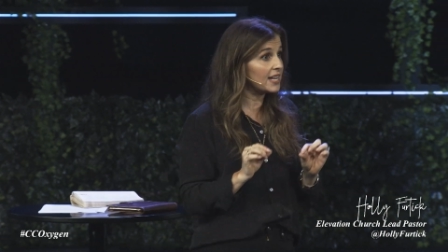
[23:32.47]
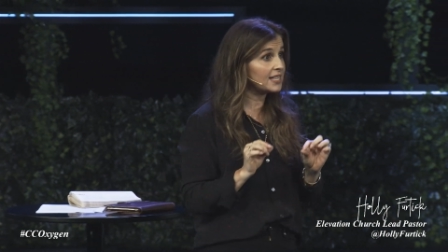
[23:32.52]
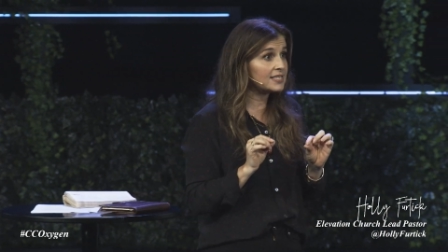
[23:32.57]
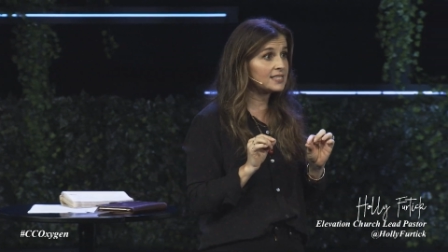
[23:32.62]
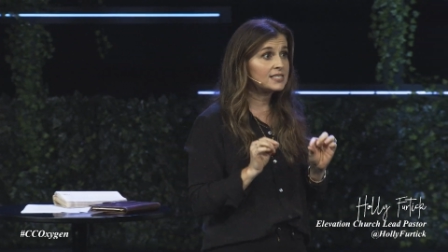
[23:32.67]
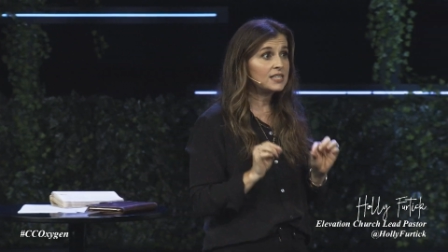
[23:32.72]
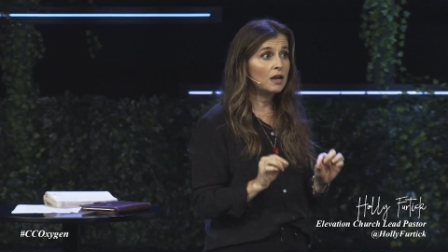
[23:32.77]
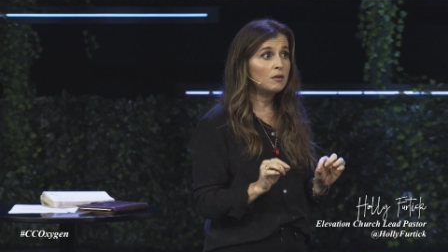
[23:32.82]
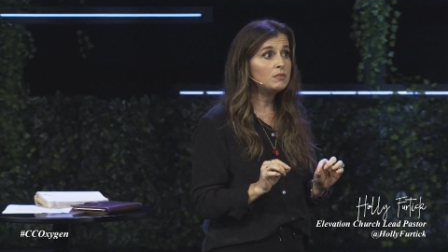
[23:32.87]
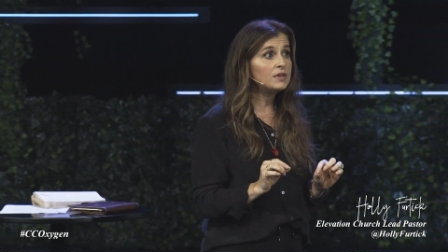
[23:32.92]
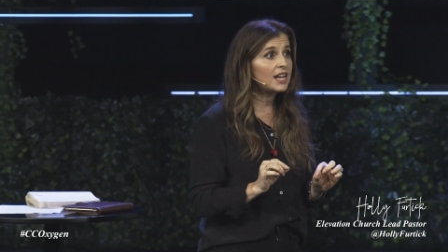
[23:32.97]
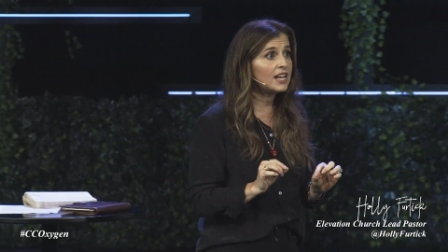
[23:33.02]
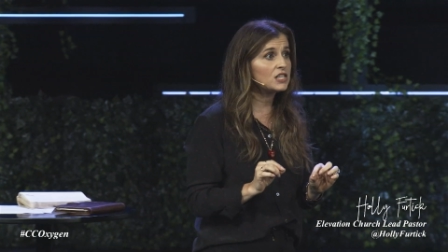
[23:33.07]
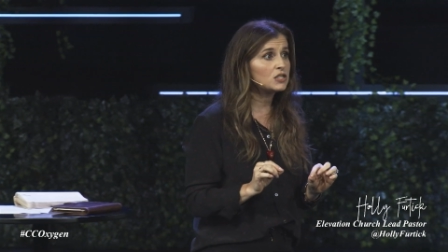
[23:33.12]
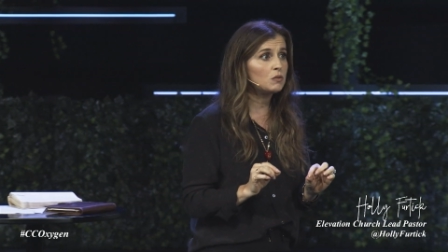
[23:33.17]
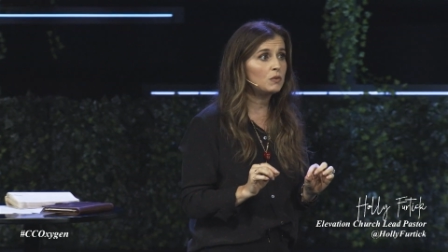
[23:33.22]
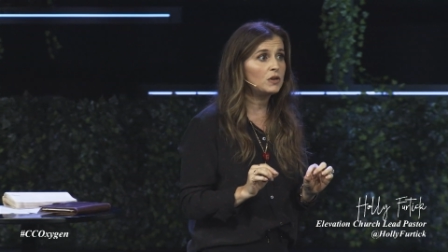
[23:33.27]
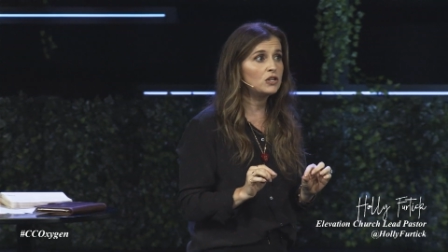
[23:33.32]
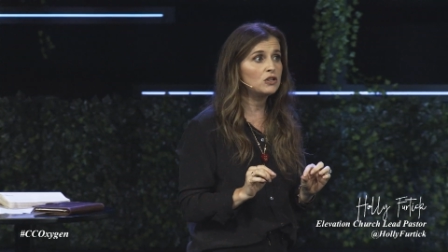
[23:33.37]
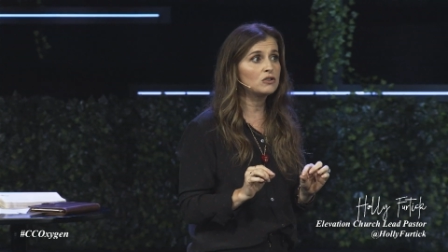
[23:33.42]
And some
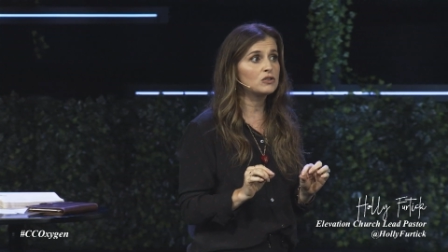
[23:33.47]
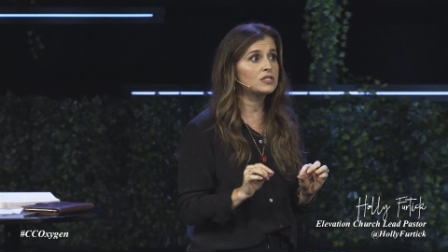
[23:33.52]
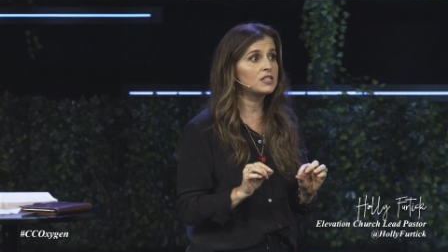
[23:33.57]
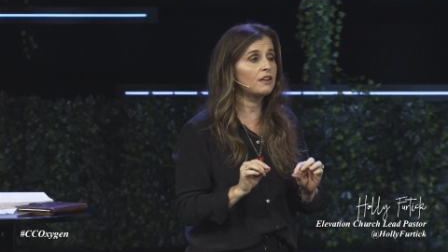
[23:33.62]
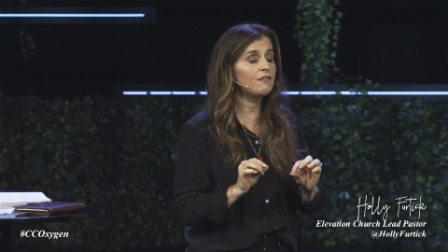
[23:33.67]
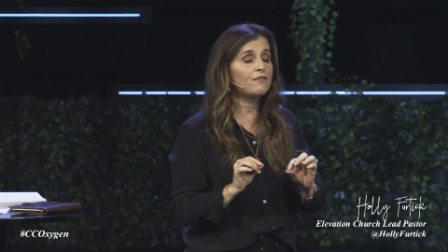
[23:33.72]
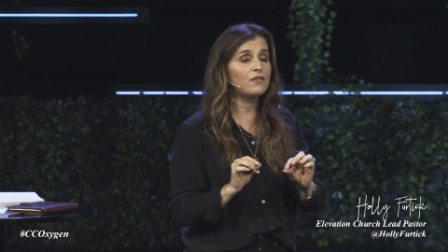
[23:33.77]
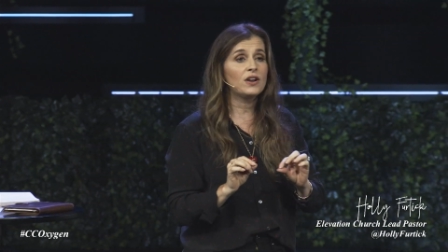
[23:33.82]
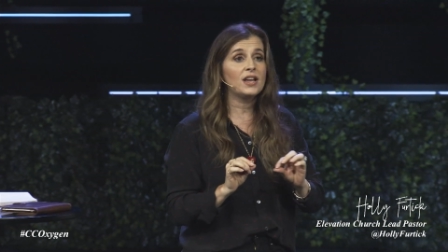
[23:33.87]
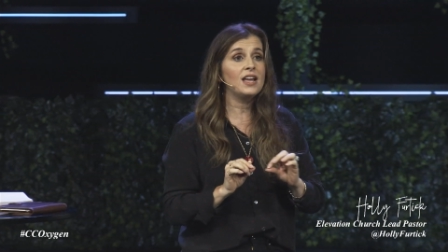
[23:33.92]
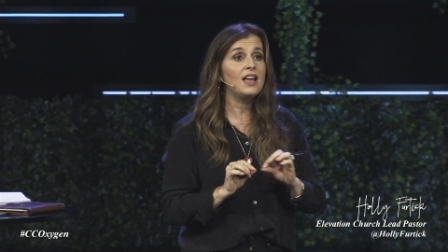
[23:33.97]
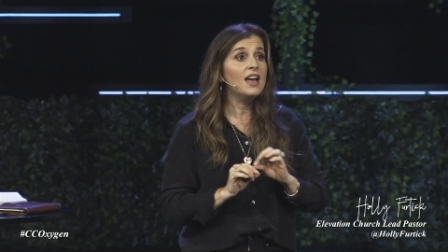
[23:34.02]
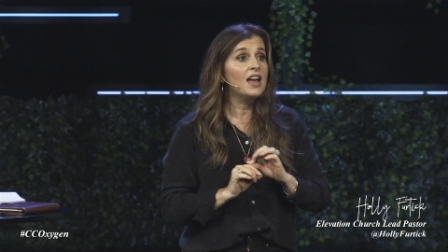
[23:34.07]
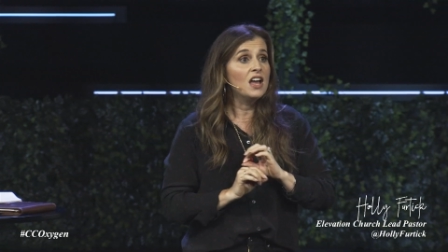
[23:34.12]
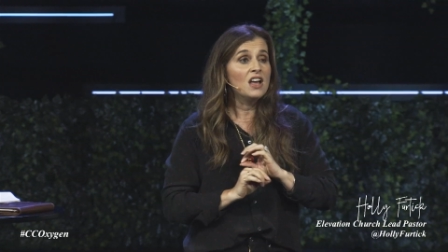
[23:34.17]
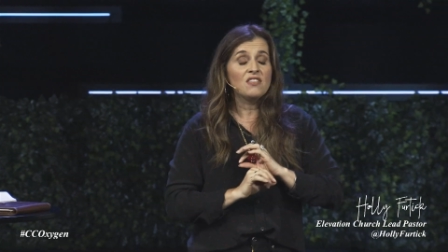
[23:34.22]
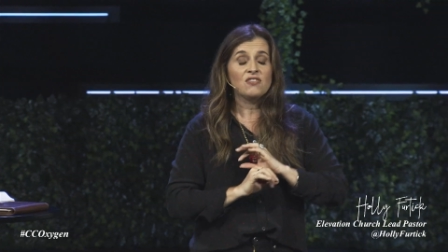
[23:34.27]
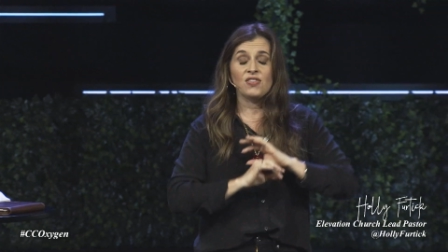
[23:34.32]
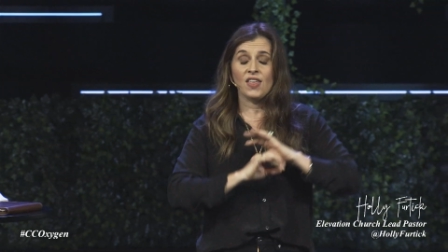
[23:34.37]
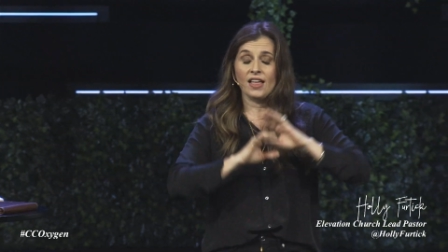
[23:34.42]
days when you're suffering,
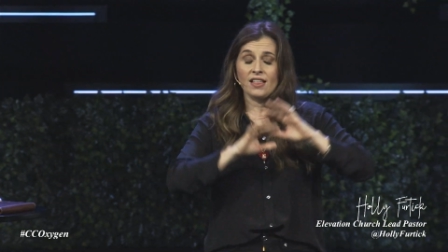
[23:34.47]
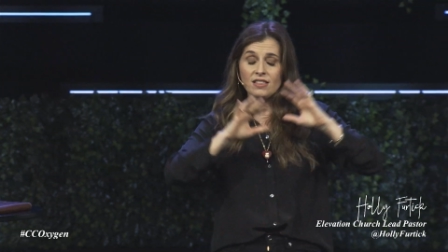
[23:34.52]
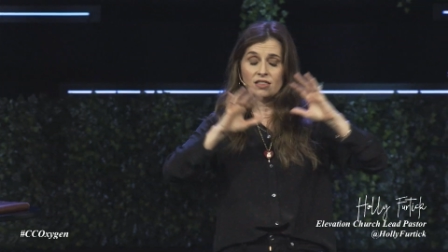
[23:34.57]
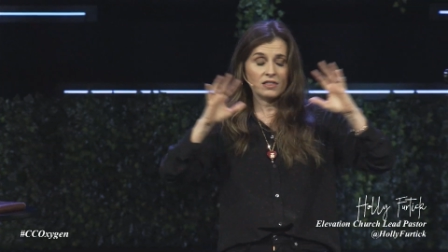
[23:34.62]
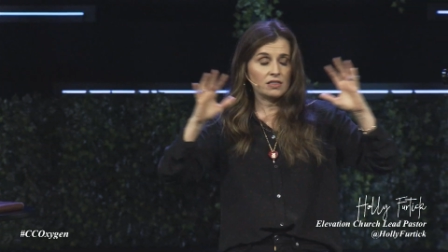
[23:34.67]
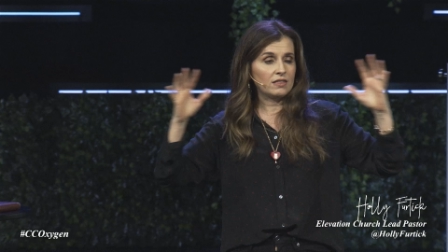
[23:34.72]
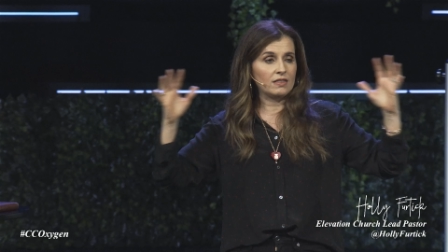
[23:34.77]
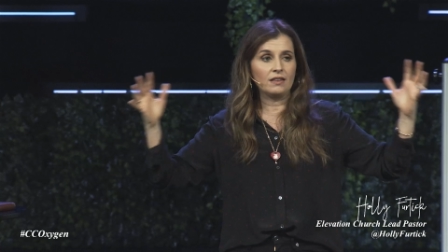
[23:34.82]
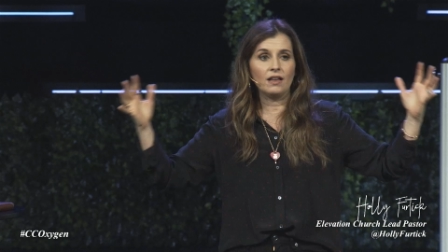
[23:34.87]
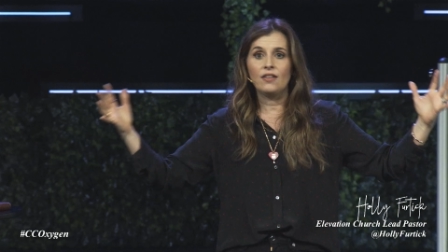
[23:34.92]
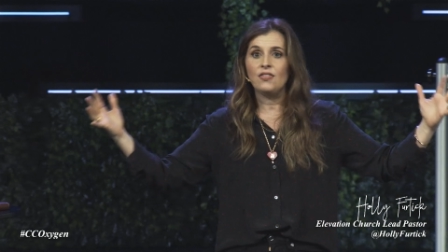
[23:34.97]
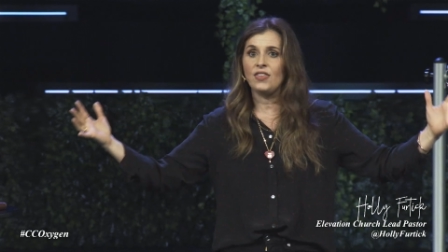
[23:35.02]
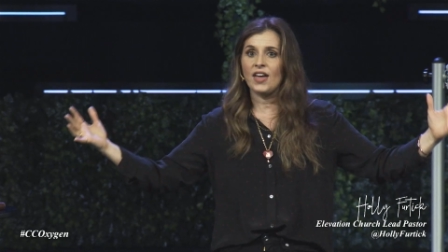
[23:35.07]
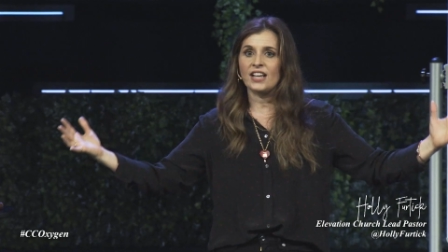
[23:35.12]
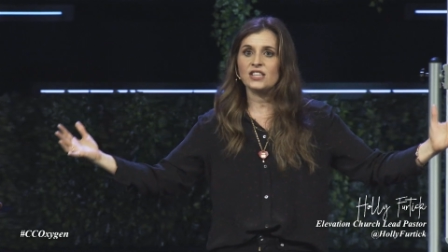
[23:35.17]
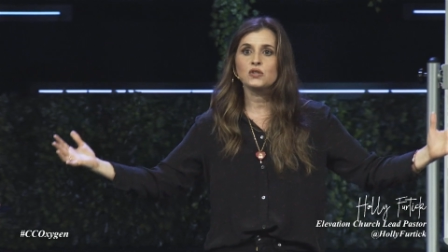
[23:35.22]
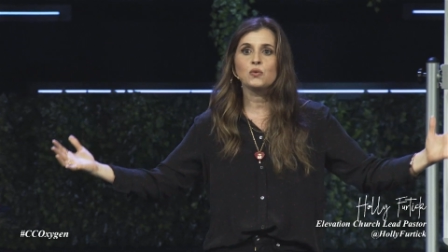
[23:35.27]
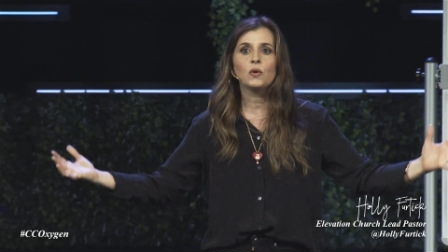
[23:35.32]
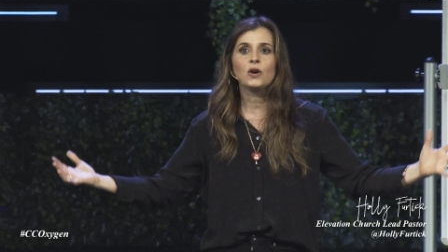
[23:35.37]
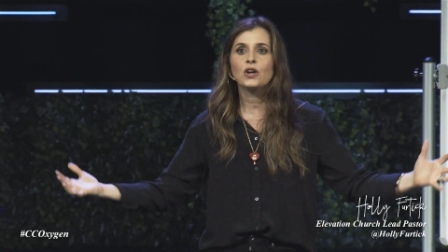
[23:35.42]

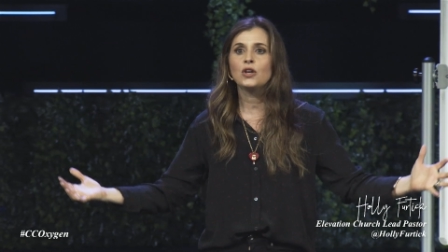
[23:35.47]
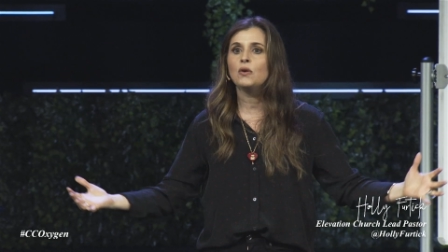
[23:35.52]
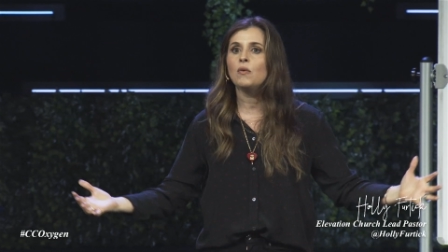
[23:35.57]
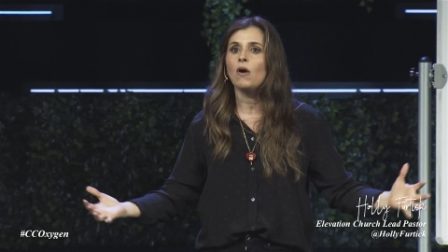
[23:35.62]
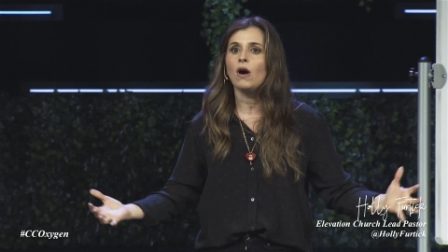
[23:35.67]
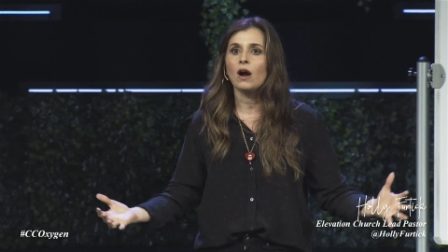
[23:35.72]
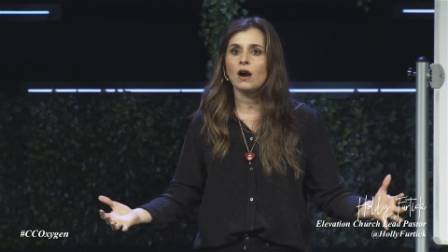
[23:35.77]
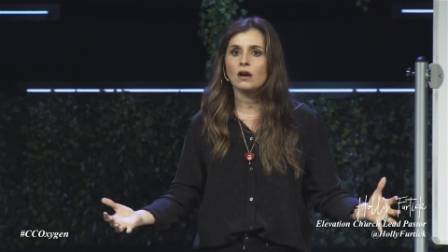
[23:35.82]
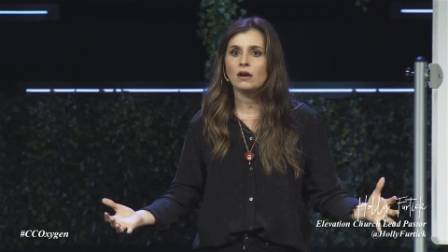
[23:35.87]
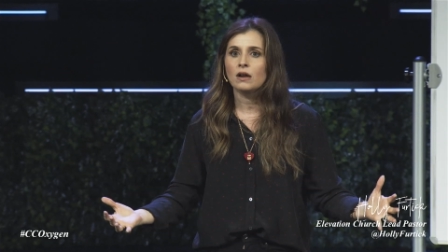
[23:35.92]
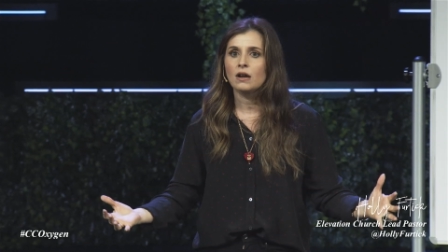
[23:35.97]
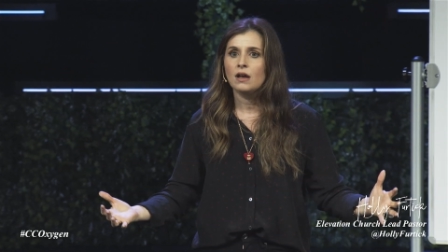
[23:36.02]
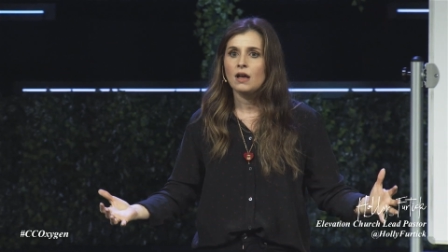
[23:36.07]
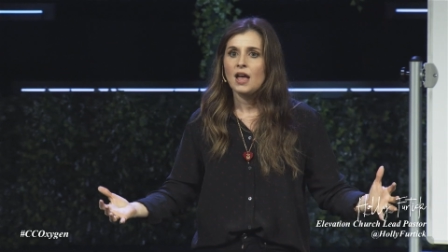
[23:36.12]
that's where you are.